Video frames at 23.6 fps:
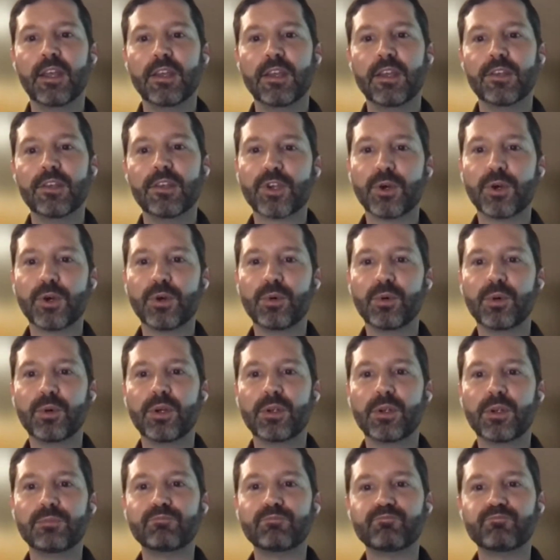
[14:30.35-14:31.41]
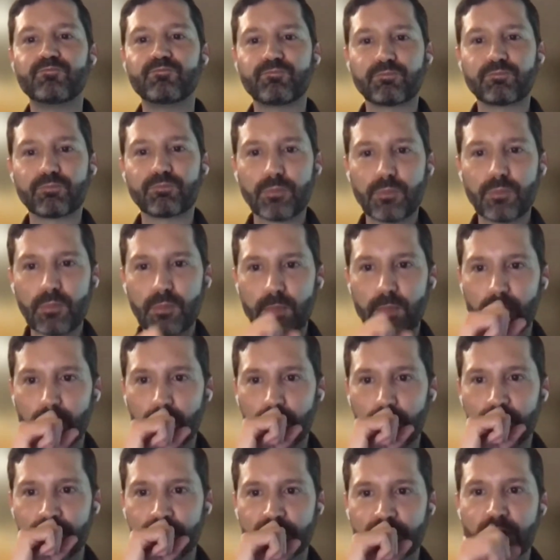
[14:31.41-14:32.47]
So
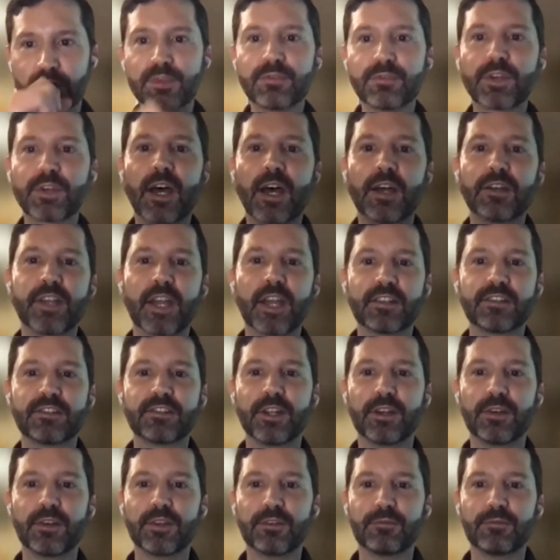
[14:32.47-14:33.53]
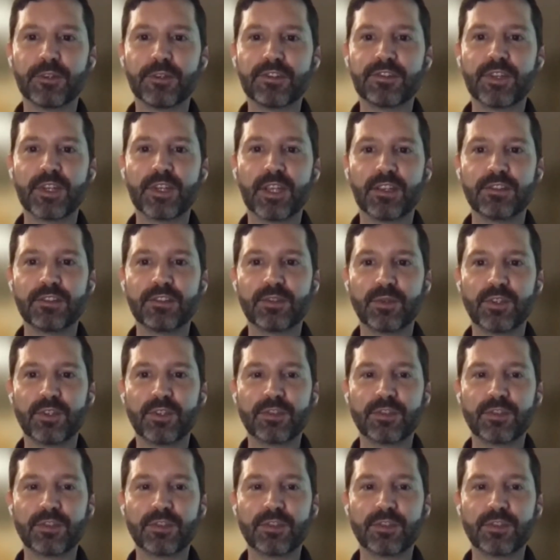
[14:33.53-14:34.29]
in terms of context, the first thing is,